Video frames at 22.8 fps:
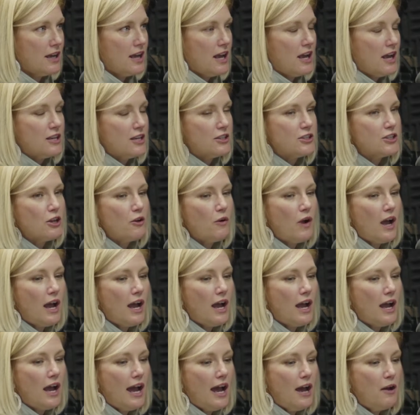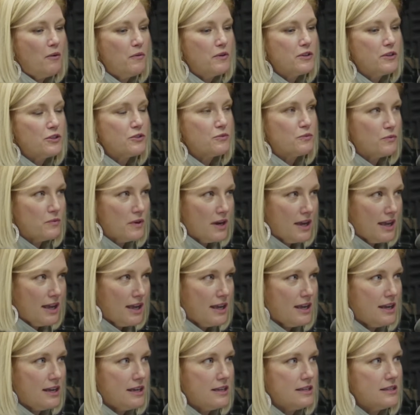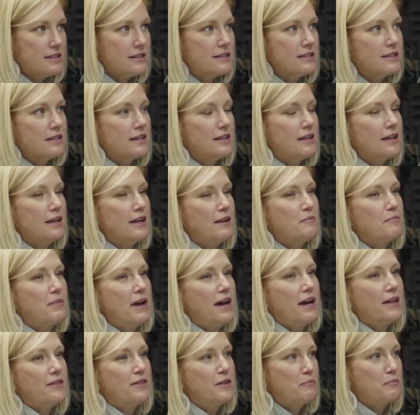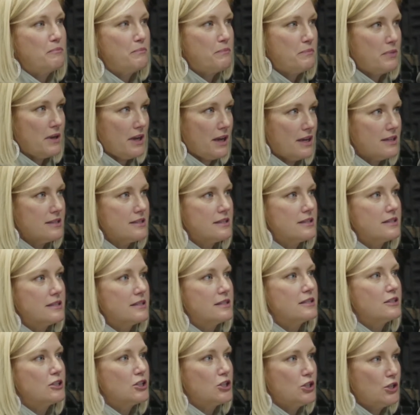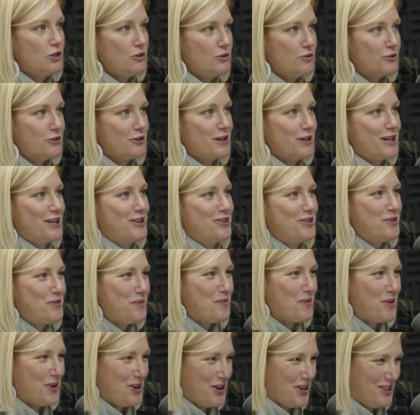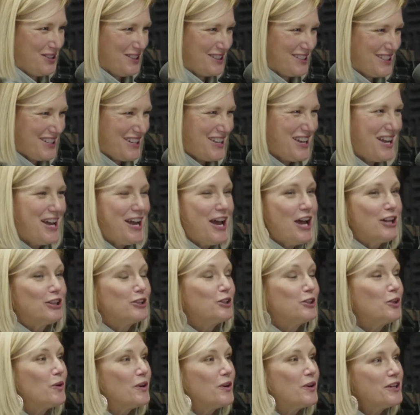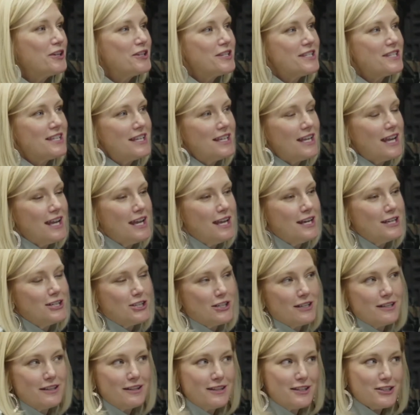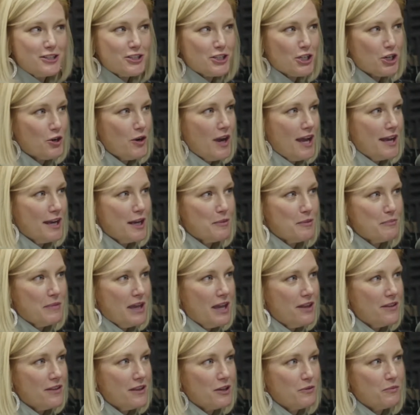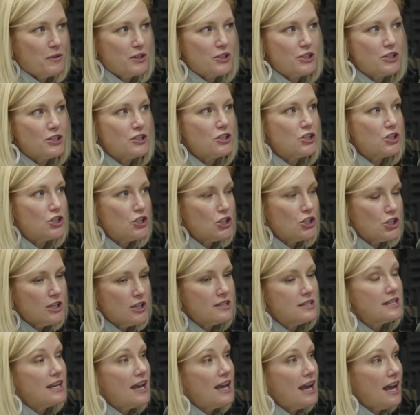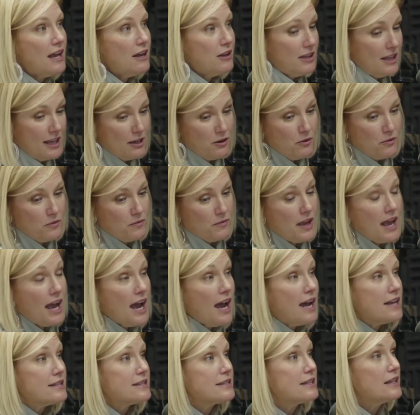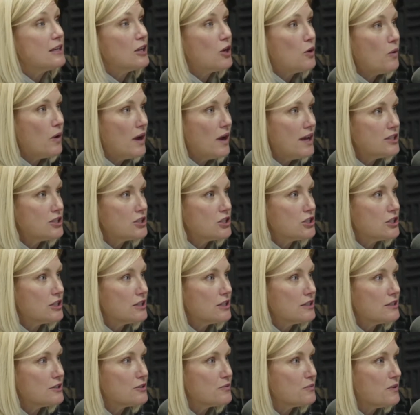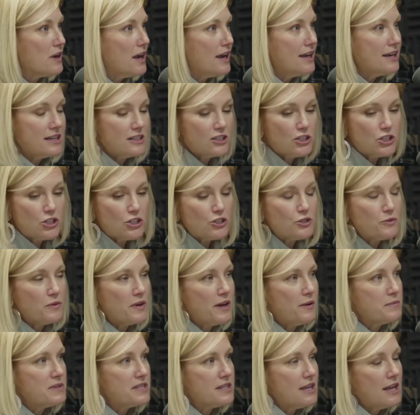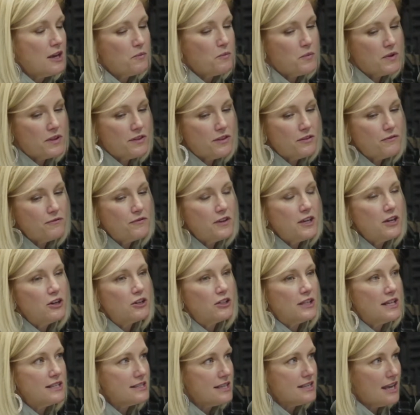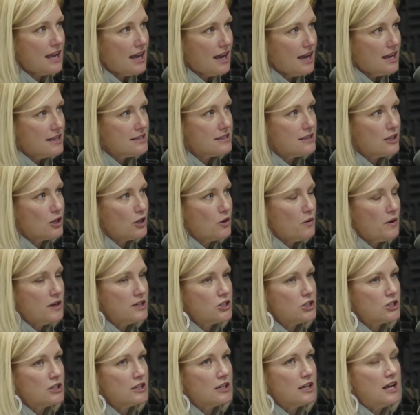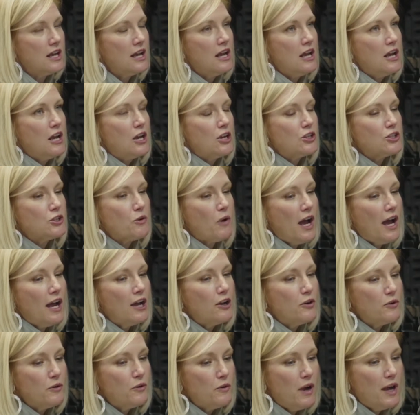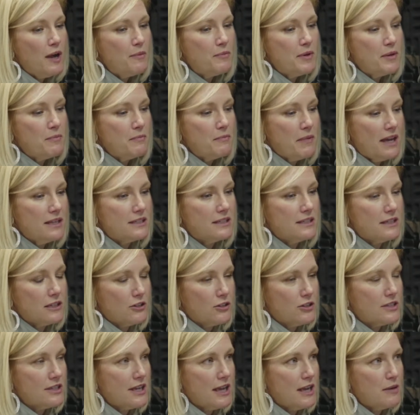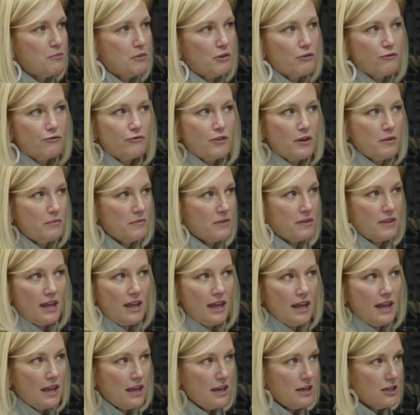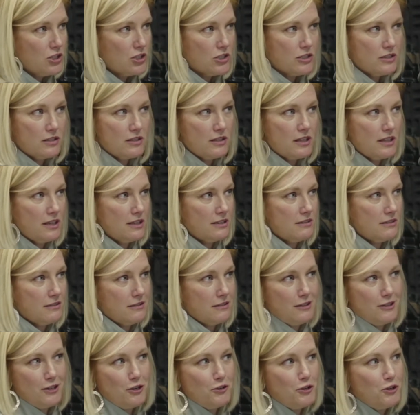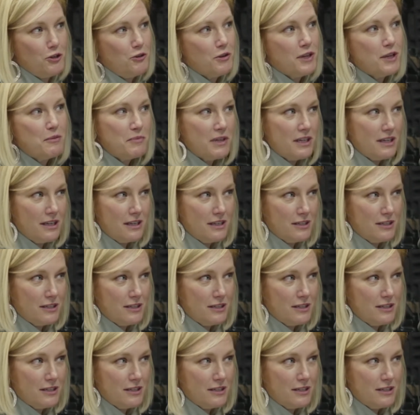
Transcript: So I was raised by the best tutor in the world. Lawyers engage in the Socratic method, which is just like asking questions, right? It's just what I'm saying with the fear. Let's ask the question. So I grew up at my dinner table from the age that, you know, you can begin to